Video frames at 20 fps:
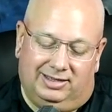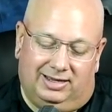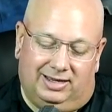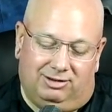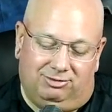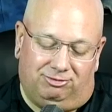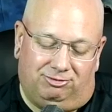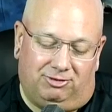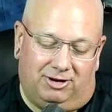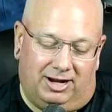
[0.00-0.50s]

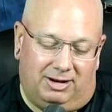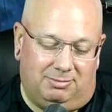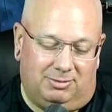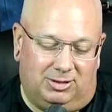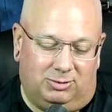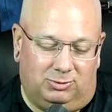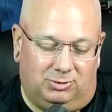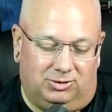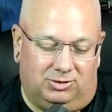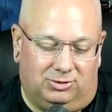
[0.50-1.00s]
and I framed
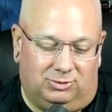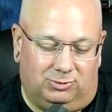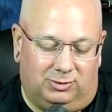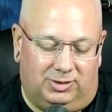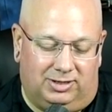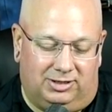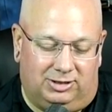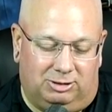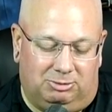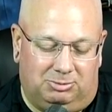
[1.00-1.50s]
it with a
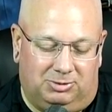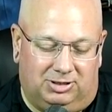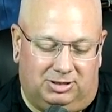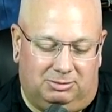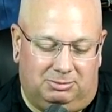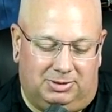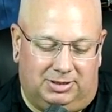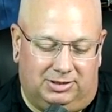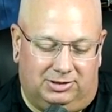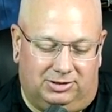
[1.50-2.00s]

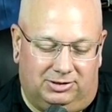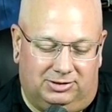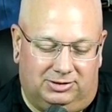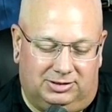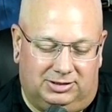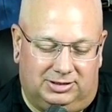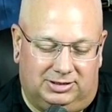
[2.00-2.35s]
300mm,